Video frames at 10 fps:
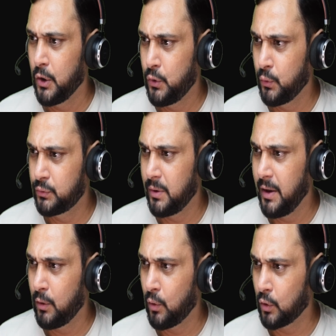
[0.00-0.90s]
usually
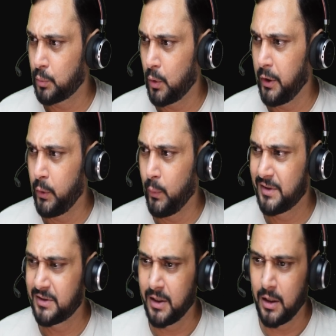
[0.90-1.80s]
corresponding to a
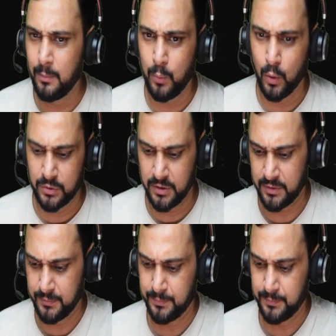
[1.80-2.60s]
single process.